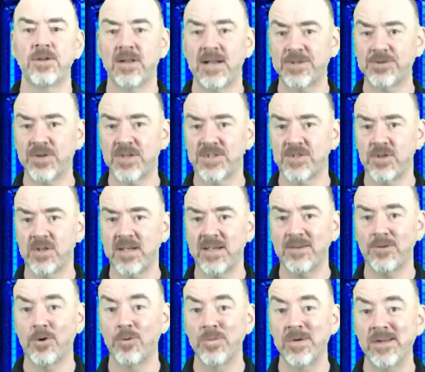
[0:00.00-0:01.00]
electric
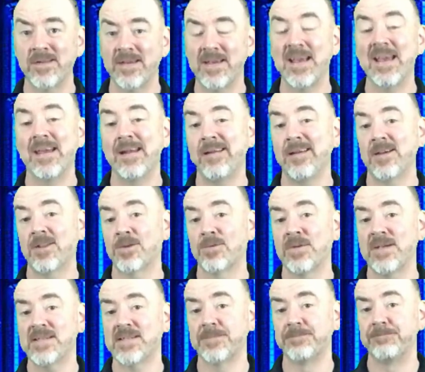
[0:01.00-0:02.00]
circuit, or really any other
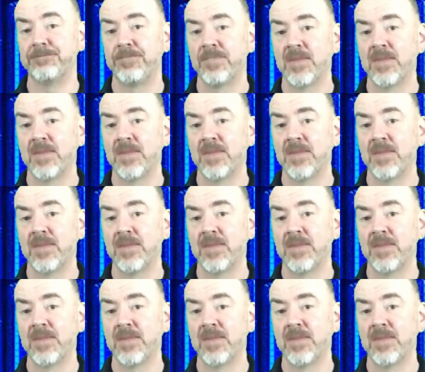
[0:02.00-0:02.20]
reason.